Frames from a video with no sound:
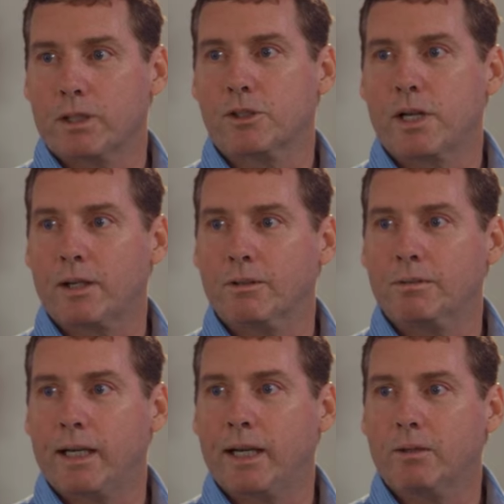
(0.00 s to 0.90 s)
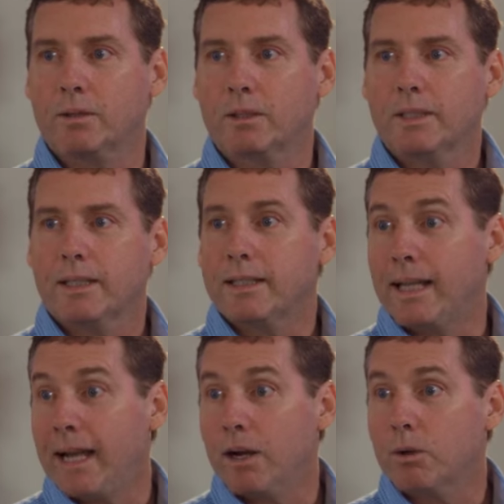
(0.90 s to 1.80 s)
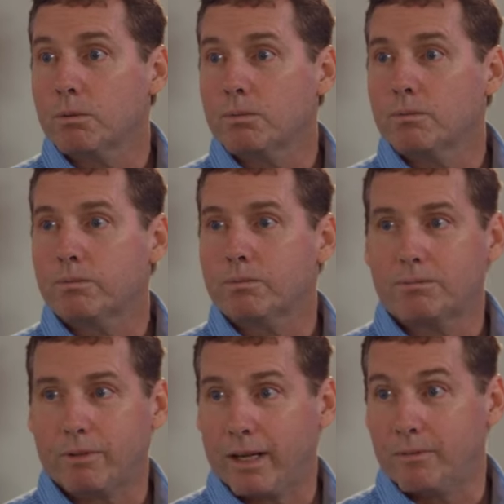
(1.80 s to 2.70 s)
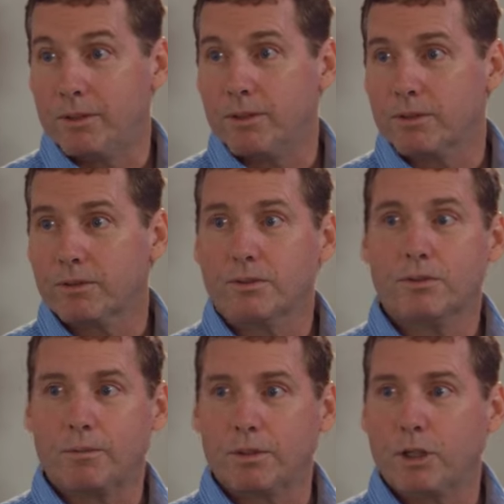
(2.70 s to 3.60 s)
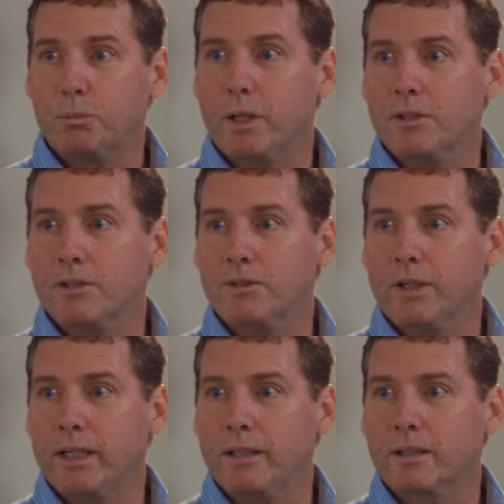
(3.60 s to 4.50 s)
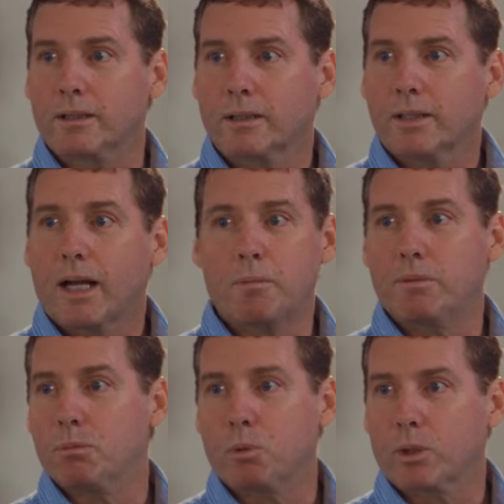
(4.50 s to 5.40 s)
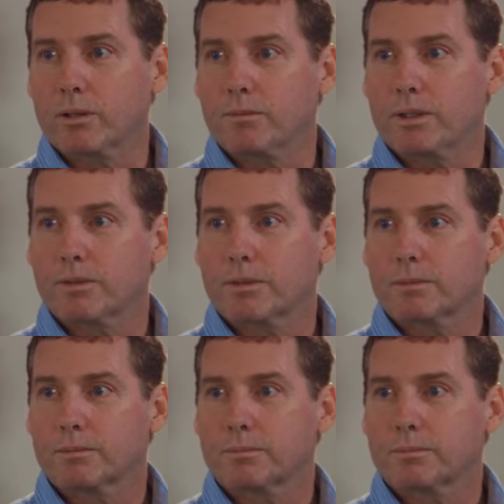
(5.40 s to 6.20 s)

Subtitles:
beyond a shadow of a doubt. Now, 5 years, 700 patients later, I'm even more convinced.